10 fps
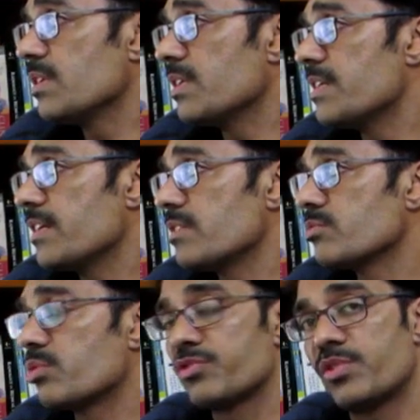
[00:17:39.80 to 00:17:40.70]
that
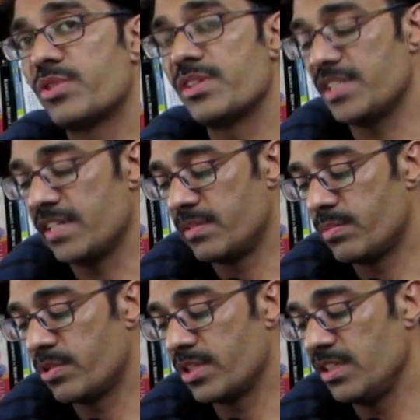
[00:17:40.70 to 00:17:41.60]
encodes for 27
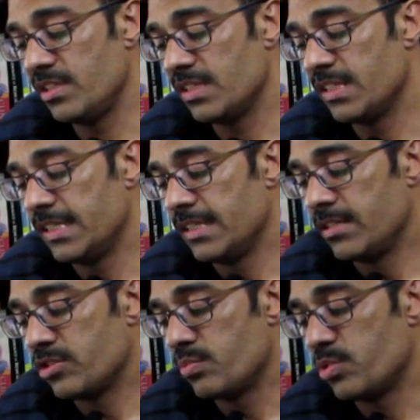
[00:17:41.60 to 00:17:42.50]
protein
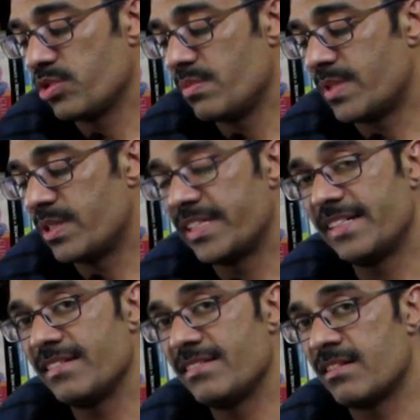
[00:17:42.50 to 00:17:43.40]
so most
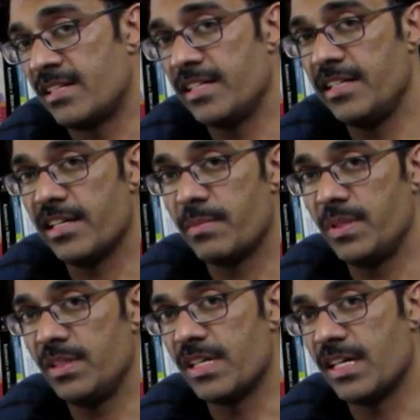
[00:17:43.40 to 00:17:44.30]
important is the
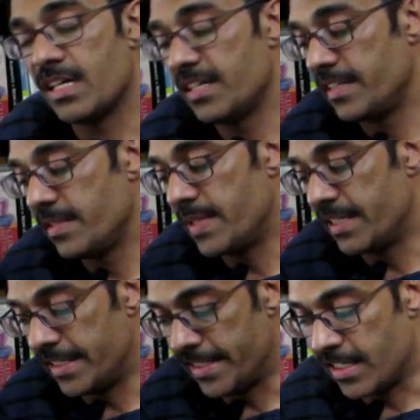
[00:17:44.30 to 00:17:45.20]
RDRP, the RNA
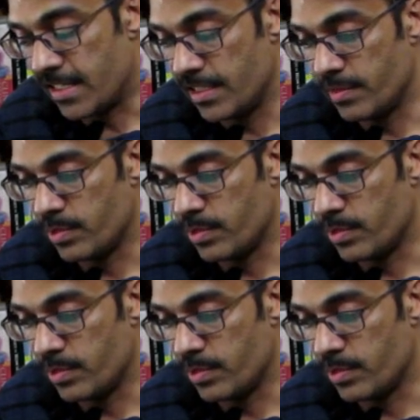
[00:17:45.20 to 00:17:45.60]
dependent RNA